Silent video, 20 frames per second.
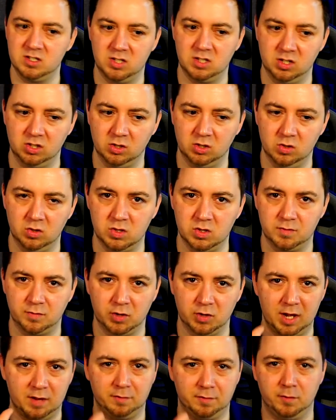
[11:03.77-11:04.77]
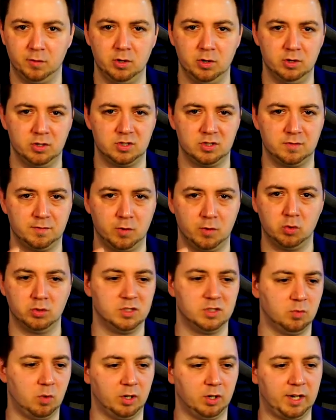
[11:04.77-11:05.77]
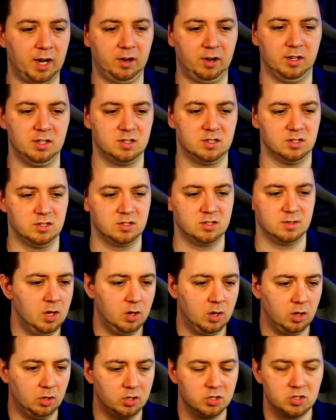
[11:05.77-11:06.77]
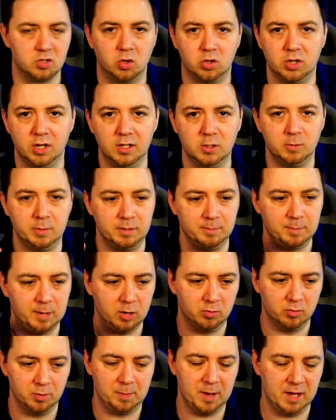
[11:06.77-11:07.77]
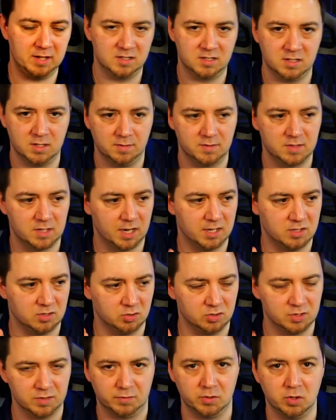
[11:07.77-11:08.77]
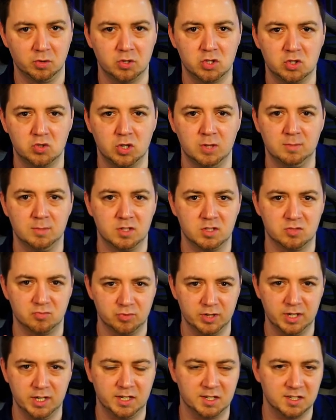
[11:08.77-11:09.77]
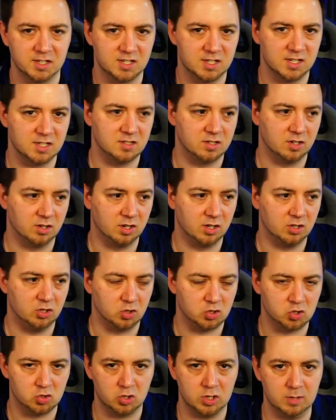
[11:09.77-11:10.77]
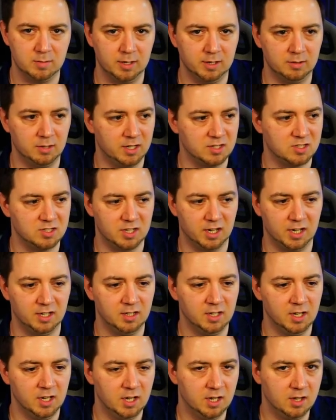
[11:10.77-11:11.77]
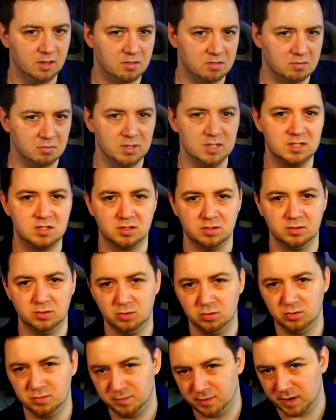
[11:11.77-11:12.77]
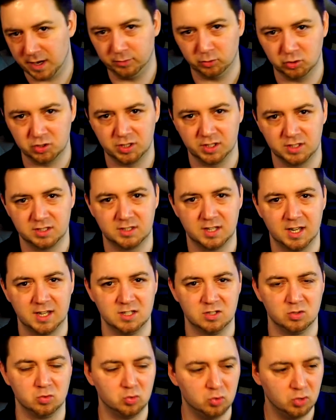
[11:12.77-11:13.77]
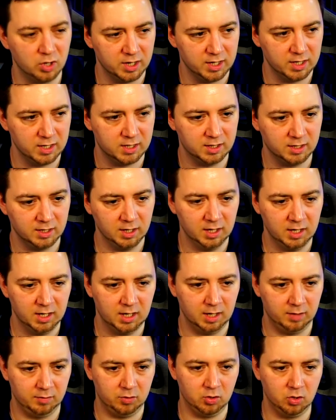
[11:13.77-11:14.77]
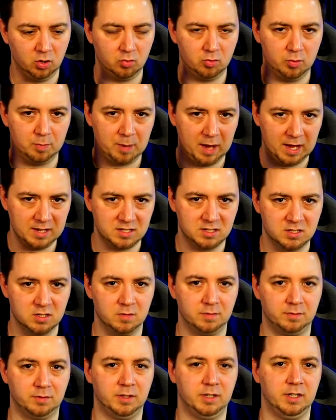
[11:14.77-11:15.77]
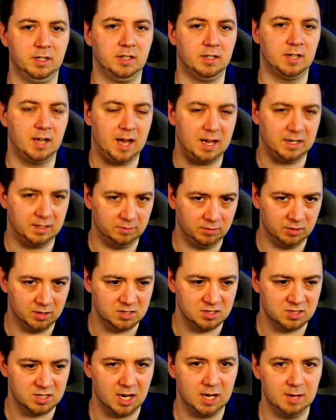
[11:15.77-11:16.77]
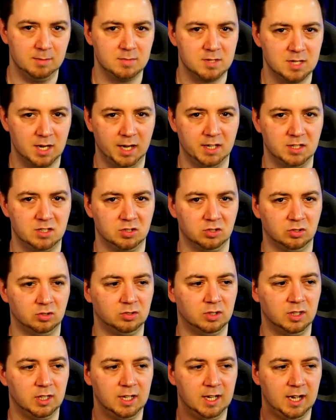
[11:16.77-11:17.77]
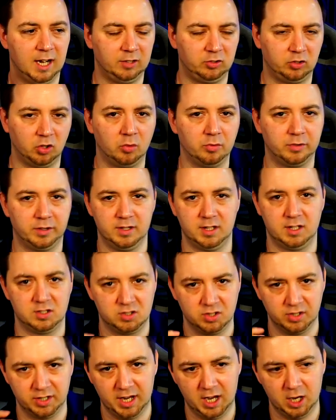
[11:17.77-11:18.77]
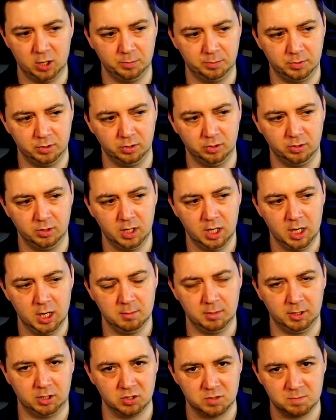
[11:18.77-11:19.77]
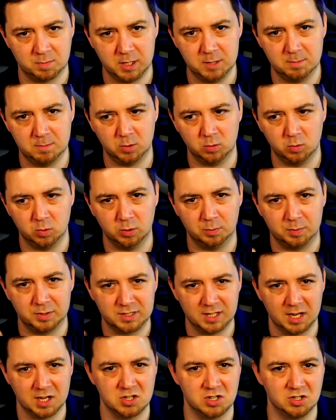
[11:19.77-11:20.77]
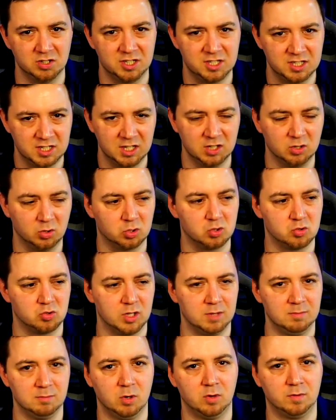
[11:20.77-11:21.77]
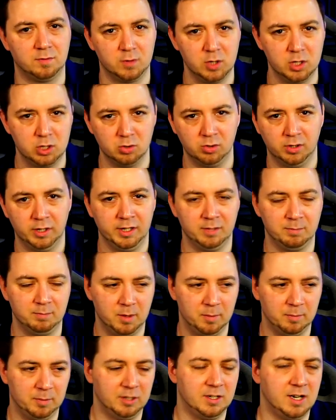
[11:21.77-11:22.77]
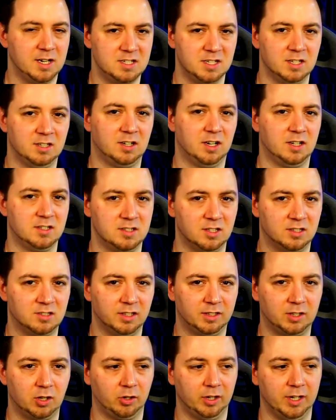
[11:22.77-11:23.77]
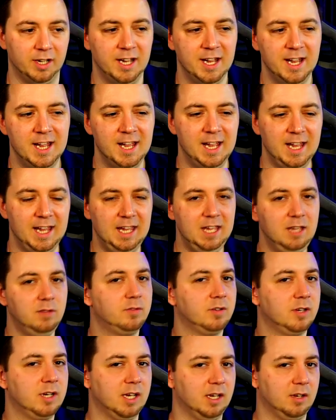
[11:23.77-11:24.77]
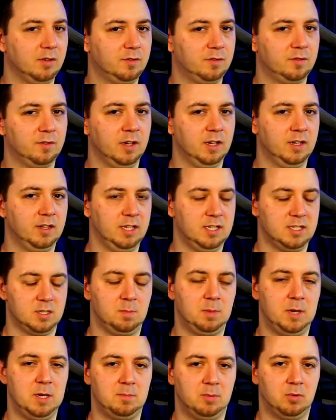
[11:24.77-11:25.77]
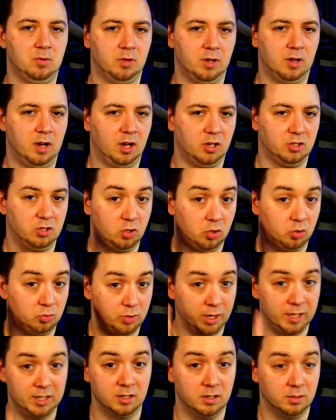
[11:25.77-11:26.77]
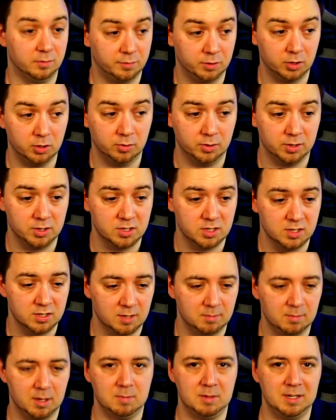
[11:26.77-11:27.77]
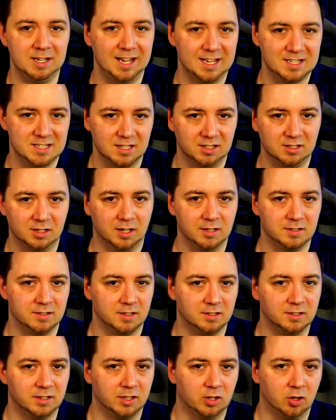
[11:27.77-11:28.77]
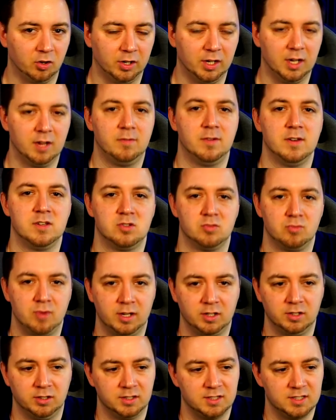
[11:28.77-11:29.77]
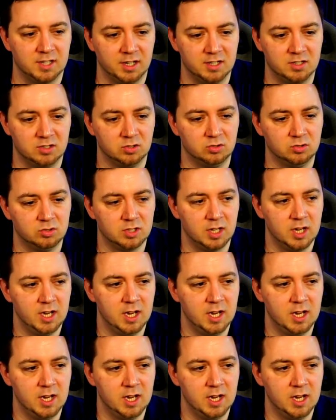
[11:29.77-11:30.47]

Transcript: to use for that first 41 characters i'm going to talk a little bit about repetitive titles if you're a streamer that's really consistent and you're streaming let's say three to five or six days a week if you're repetitively adding the same title, I don't think that's going to help you because people will potentially see your stream more frequently and, and be less inclined to click on it. Even if these are people that are your regular viewers, they may be less inclined to click on it if it's the regular titles.